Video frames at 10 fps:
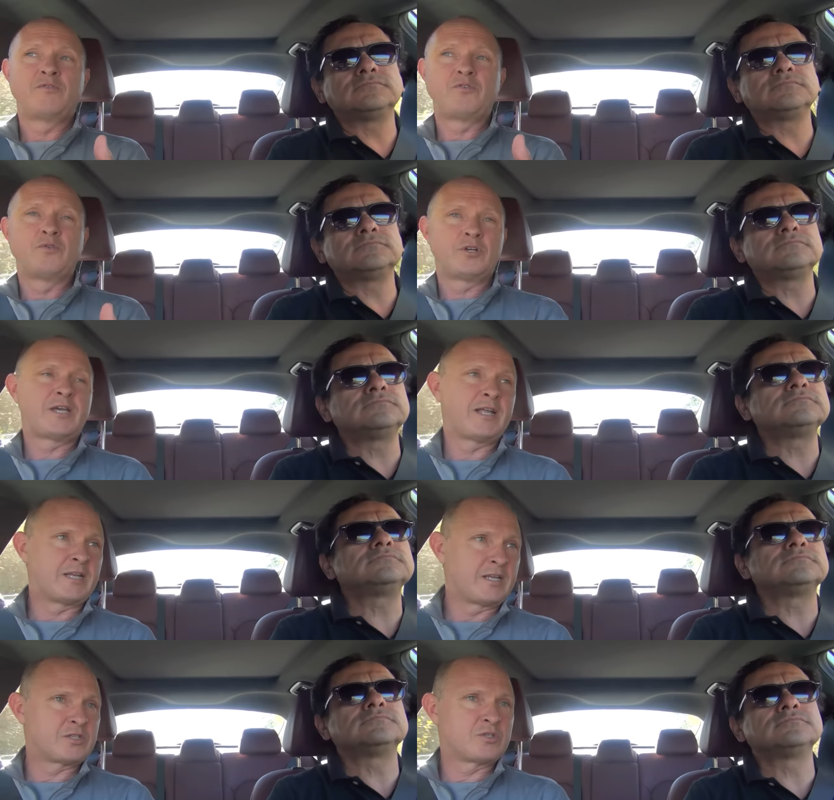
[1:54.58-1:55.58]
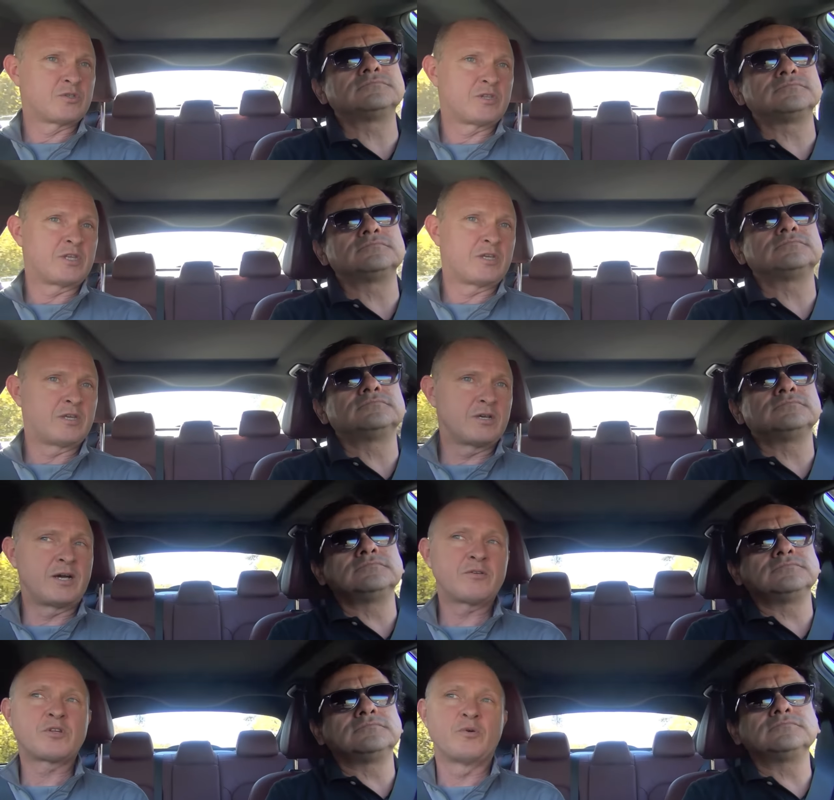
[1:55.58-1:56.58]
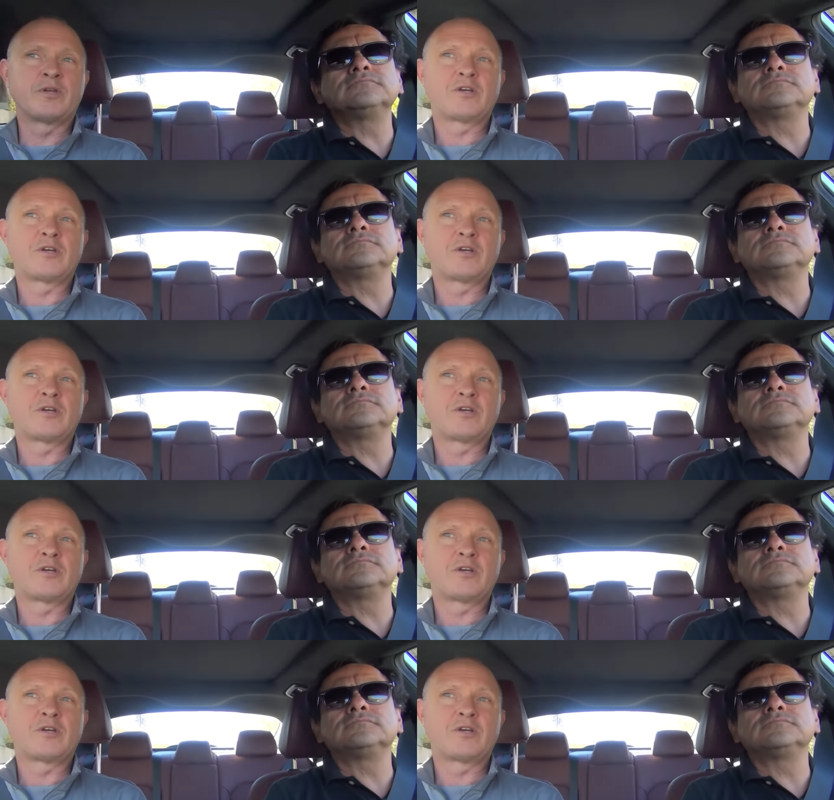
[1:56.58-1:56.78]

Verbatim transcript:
Speaker 1: if you look at it next to the outgoing